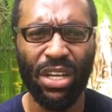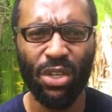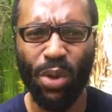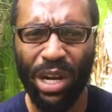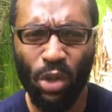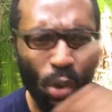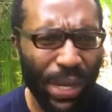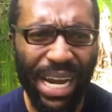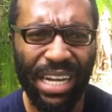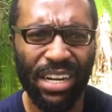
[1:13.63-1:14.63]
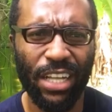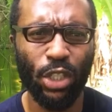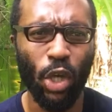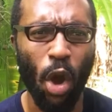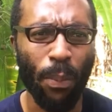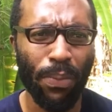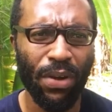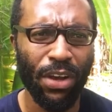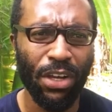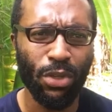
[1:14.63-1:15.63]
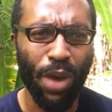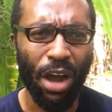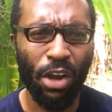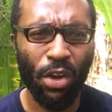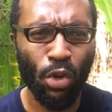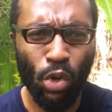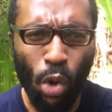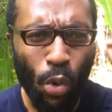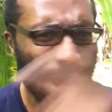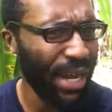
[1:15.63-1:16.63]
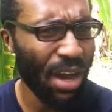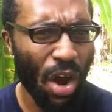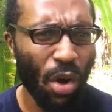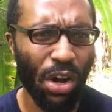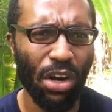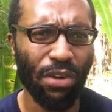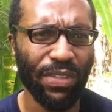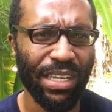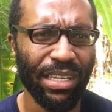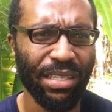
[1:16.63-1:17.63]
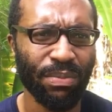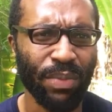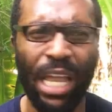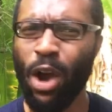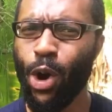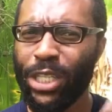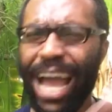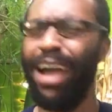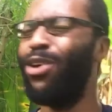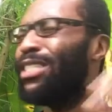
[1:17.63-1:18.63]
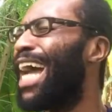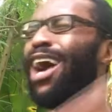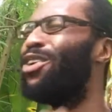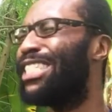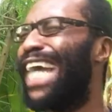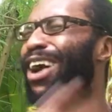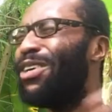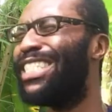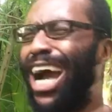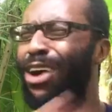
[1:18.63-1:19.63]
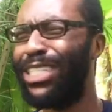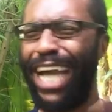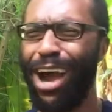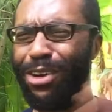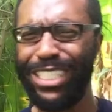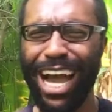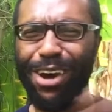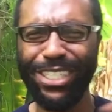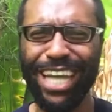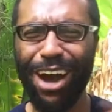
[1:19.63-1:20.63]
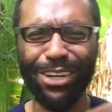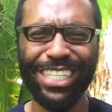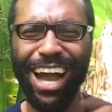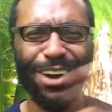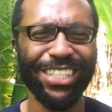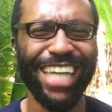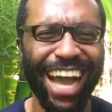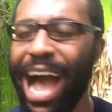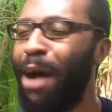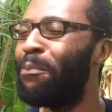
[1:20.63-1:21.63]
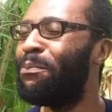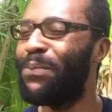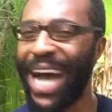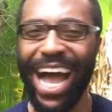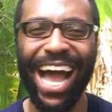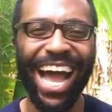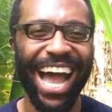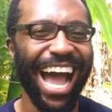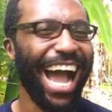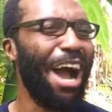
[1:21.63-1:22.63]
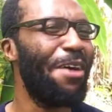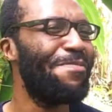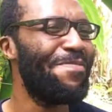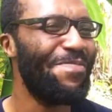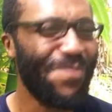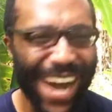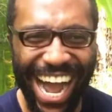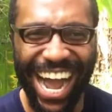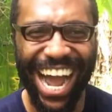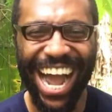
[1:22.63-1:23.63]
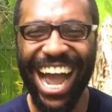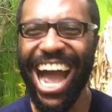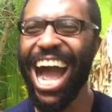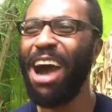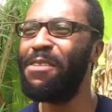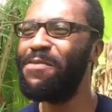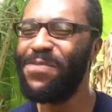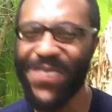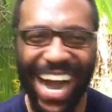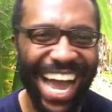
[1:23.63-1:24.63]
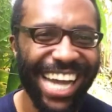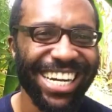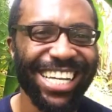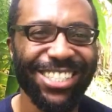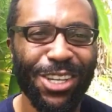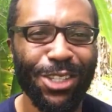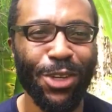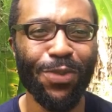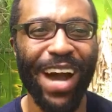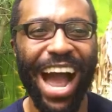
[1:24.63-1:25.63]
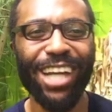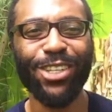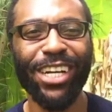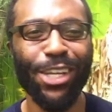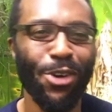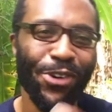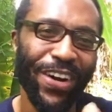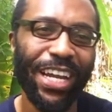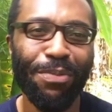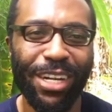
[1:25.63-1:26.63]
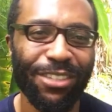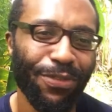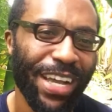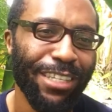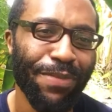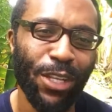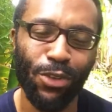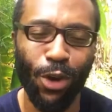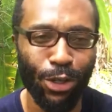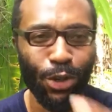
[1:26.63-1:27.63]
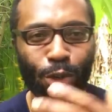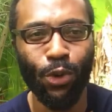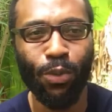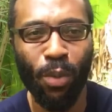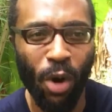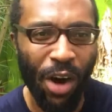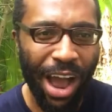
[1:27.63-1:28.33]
You are doing a great job. You are doing a whole lot of things. Oja, oja, oja, oja, oja, oja, oja, oja, oja. Abba, abba. But Headless YouTuber, actually you really motivate me to also do more.